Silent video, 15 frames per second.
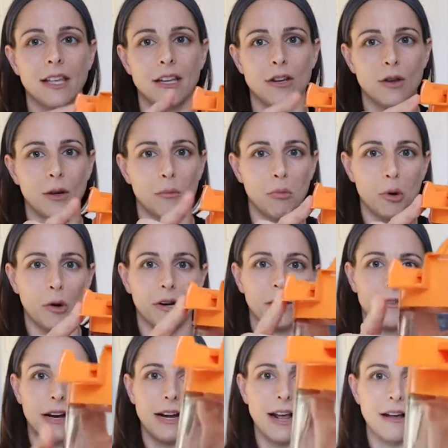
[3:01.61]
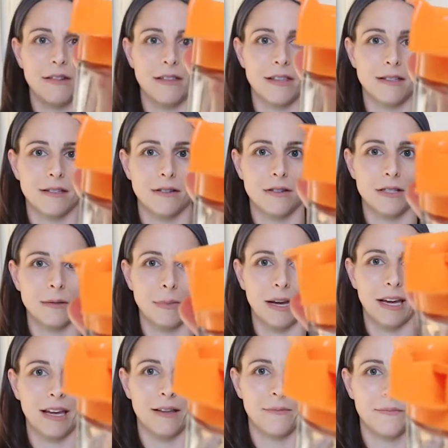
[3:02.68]
then you can pour it right out of this little
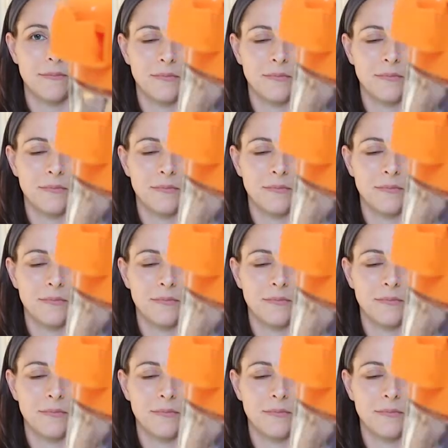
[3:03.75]
spigot.